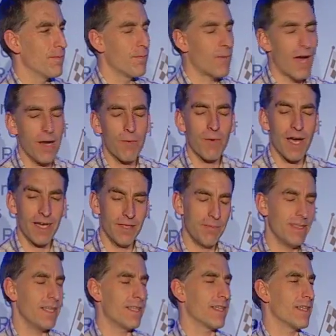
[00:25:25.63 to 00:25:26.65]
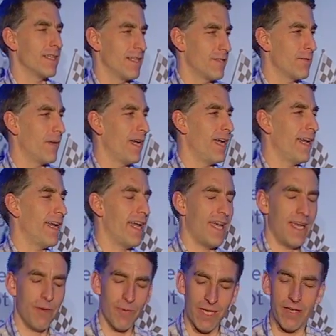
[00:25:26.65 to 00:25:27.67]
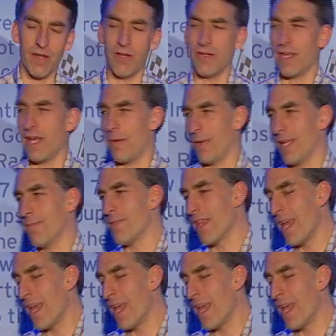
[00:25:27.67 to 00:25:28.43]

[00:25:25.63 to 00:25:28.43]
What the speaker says: Why are you being this way when you know you can't win?